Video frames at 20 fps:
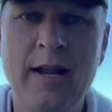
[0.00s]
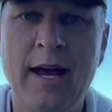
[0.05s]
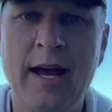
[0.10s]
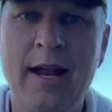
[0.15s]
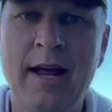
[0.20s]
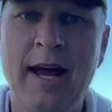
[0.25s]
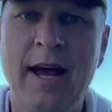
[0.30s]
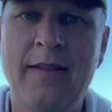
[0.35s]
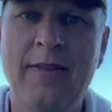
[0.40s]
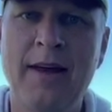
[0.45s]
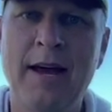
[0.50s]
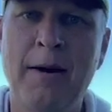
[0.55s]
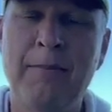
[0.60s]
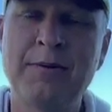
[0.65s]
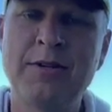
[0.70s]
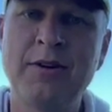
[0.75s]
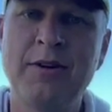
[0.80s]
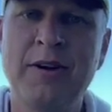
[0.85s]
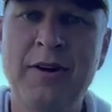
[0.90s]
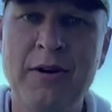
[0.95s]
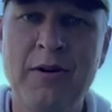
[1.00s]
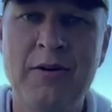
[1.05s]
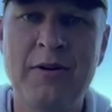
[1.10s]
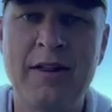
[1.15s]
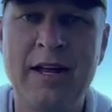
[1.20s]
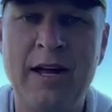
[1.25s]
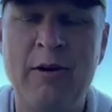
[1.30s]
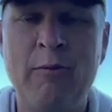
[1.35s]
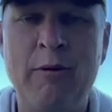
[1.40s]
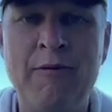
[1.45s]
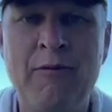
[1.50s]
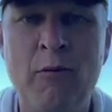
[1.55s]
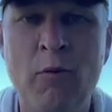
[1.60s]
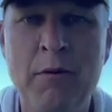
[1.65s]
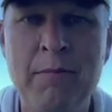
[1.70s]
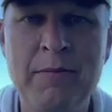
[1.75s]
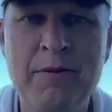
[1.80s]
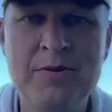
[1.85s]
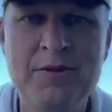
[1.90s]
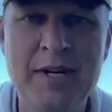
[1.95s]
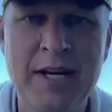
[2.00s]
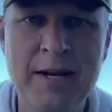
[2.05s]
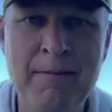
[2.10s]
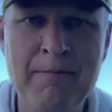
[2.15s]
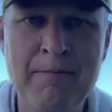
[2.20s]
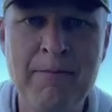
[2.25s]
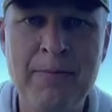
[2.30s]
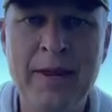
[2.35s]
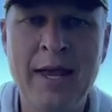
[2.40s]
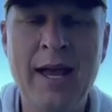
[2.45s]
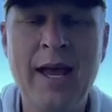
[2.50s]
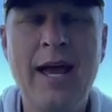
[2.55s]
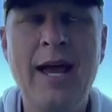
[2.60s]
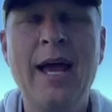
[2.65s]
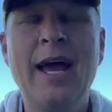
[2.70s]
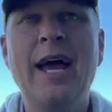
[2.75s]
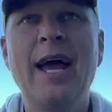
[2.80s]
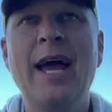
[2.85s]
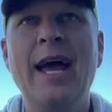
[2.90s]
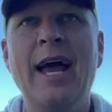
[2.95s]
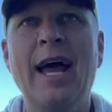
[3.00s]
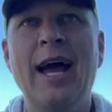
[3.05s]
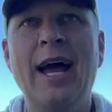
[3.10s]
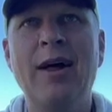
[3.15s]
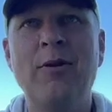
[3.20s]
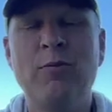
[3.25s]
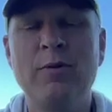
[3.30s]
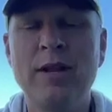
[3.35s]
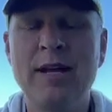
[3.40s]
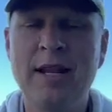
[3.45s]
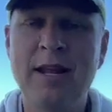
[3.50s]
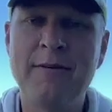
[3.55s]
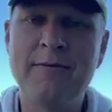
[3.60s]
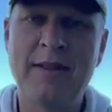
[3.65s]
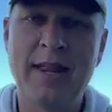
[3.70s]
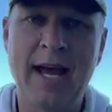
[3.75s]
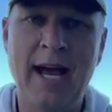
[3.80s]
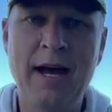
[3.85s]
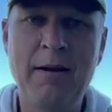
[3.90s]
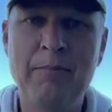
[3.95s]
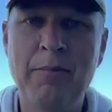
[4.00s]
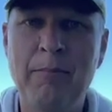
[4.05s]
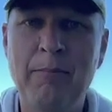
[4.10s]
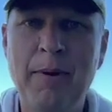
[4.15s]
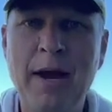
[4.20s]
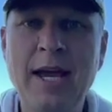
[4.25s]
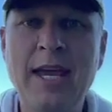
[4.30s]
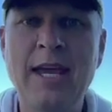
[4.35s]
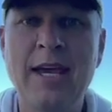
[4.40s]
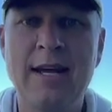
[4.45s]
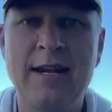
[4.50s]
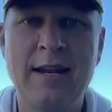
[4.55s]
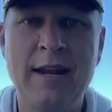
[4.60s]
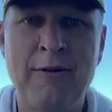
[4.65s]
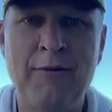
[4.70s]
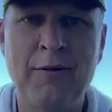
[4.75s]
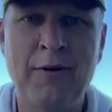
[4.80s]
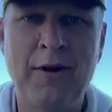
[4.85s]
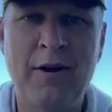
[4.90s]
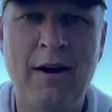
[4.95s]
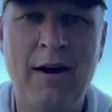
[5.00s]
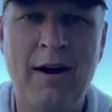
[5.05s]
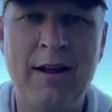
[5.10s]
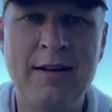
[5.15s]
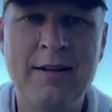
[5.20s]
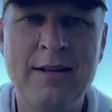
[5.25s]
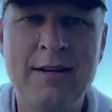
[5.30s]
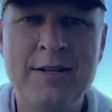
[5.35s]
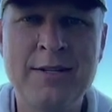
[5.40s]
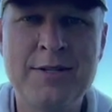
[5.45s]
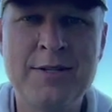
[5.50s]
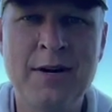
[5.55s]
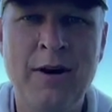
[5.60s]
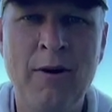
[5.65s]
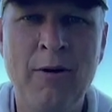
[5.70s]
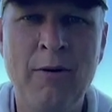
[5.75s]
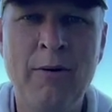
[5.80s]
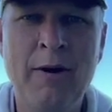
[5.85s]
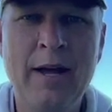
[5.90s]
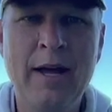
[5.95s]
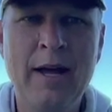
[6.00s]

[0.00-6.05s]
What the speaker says: Had the opportunity to go to the Henry Ford Museum and really loved that. But Becky had never gone. So